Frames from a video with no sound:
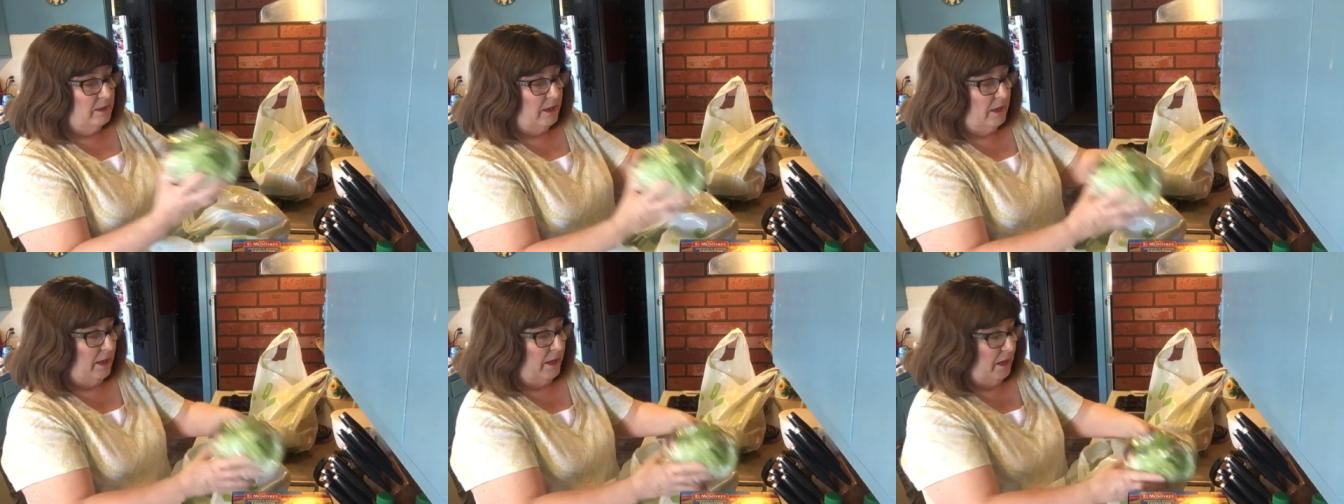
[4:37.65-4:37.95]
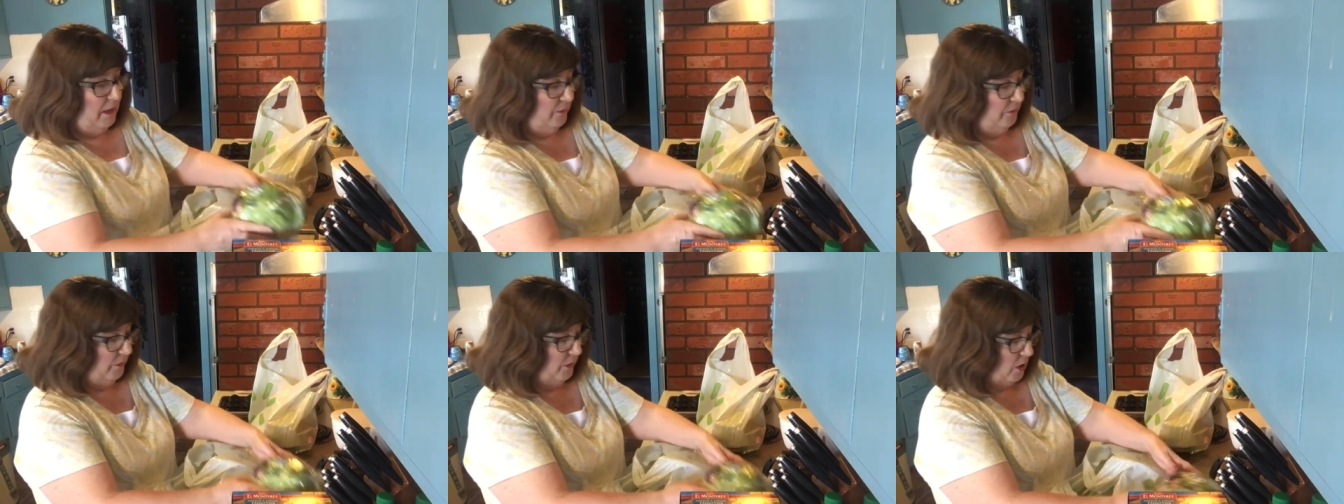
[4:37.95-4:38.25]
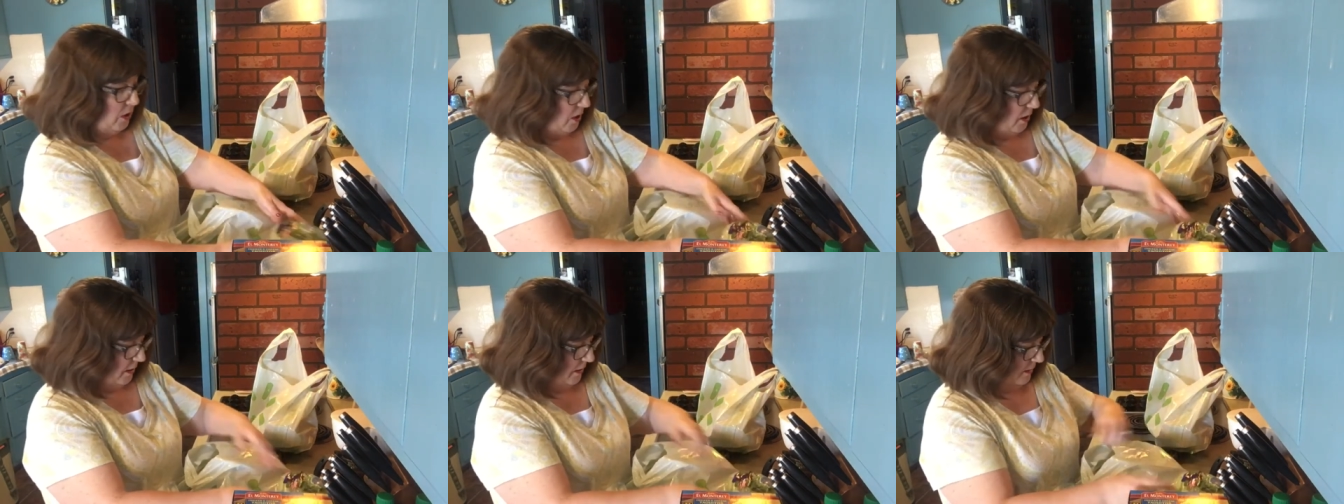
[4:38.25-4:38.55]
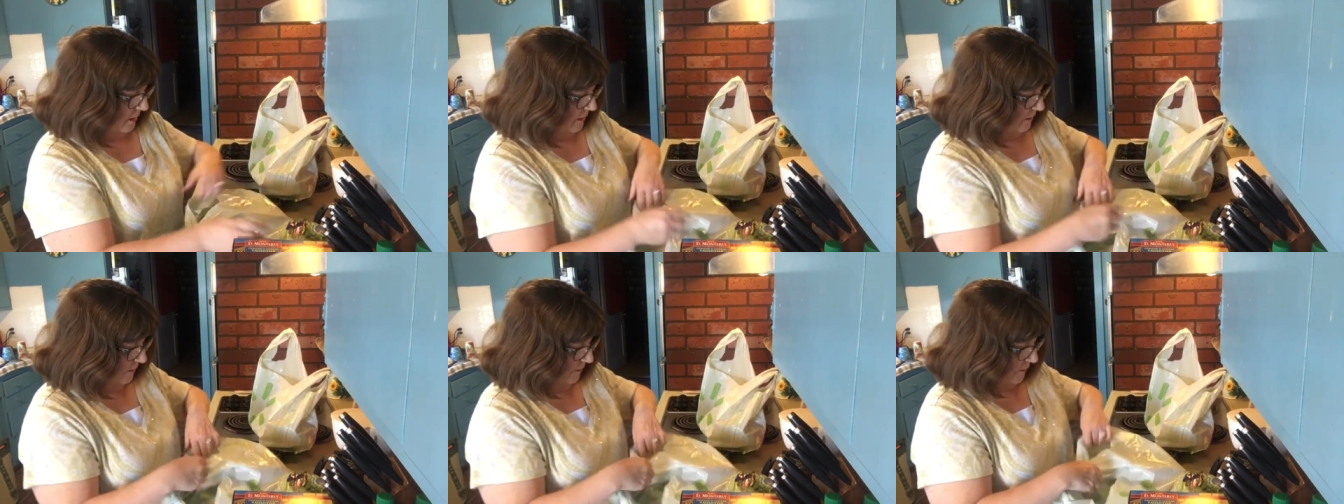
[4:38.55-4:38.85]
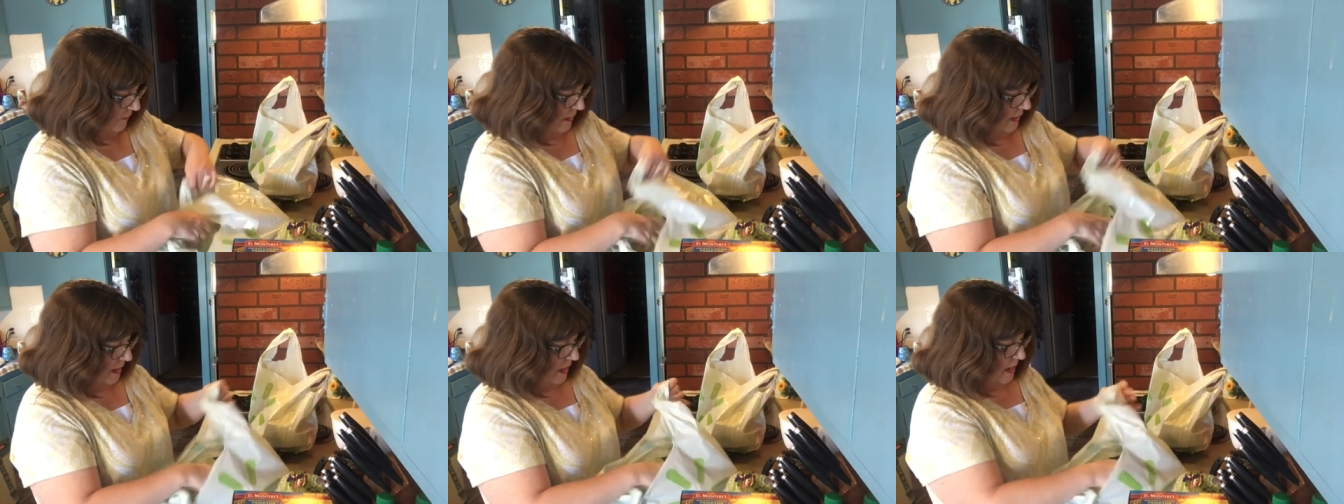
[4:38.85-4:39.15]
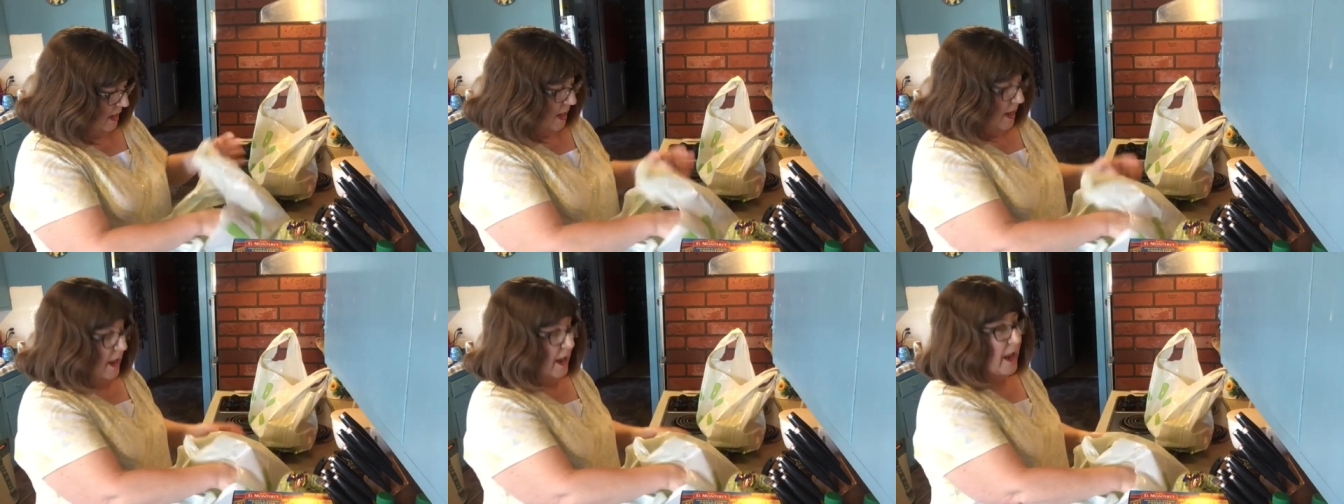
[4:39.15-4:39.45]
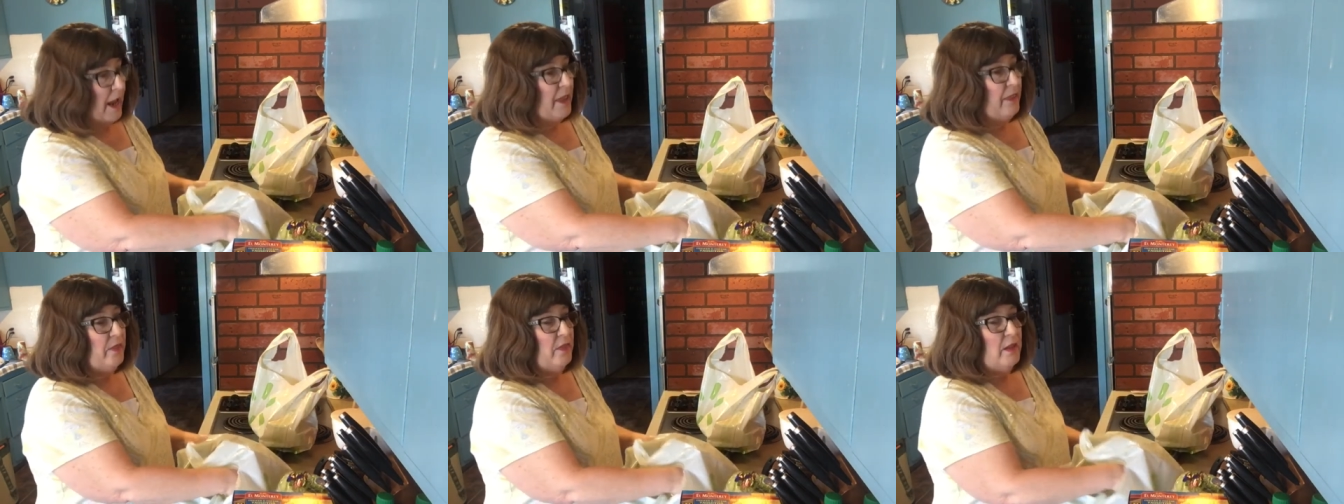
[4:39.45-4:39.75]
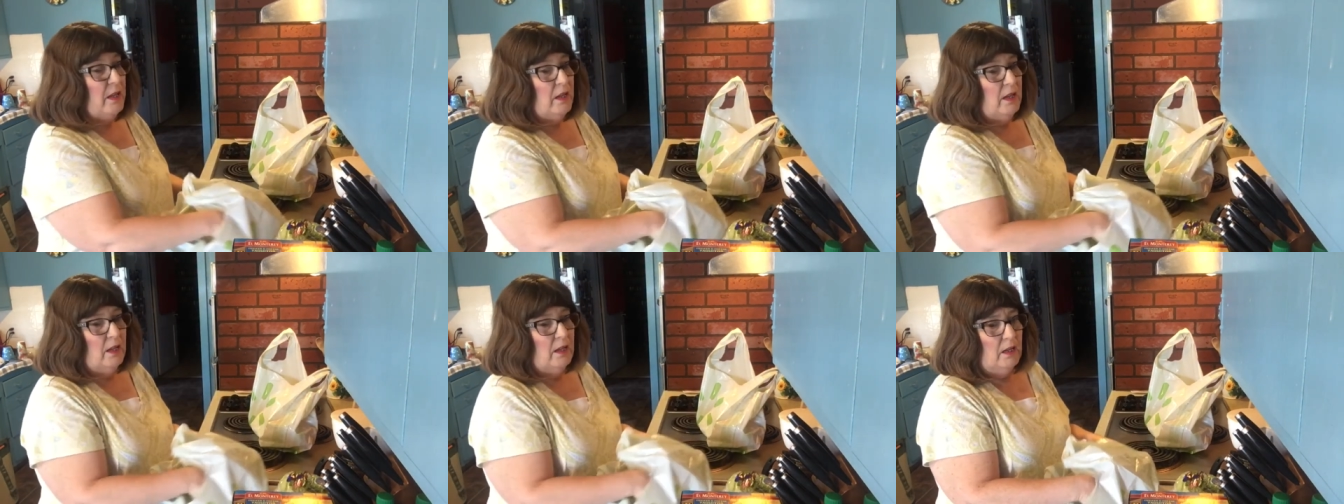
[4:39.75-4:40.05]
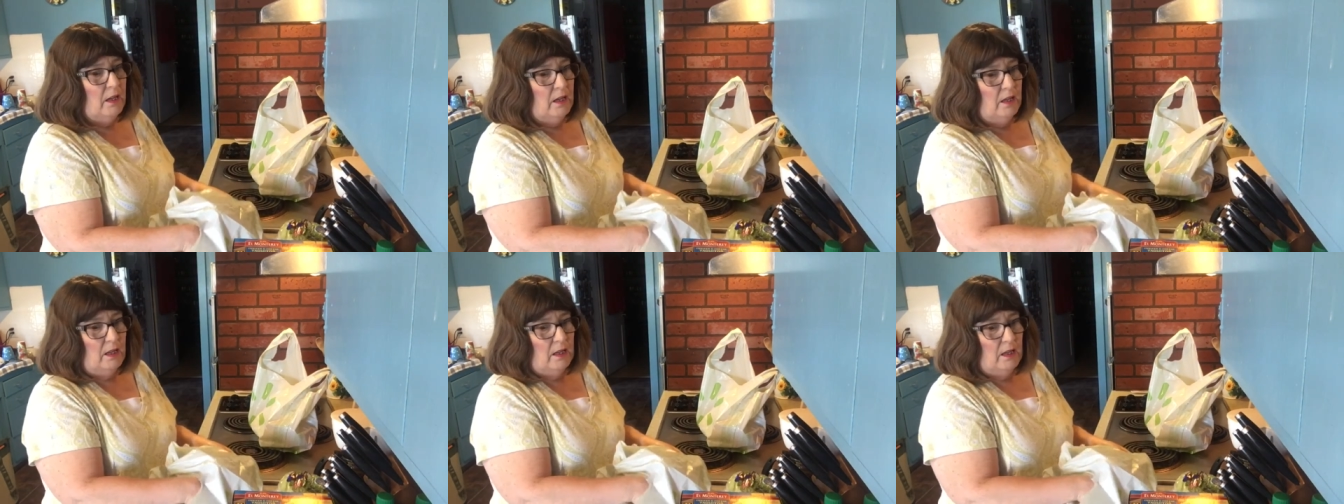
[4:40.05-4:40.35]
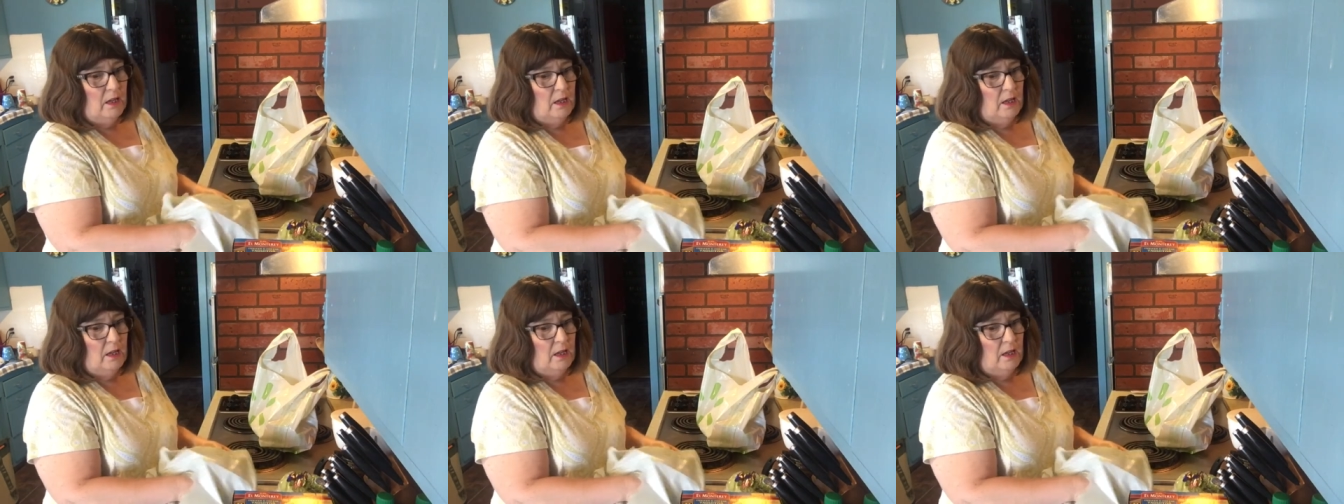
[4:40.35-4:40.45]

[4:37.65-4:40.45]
that I had forgotten. And then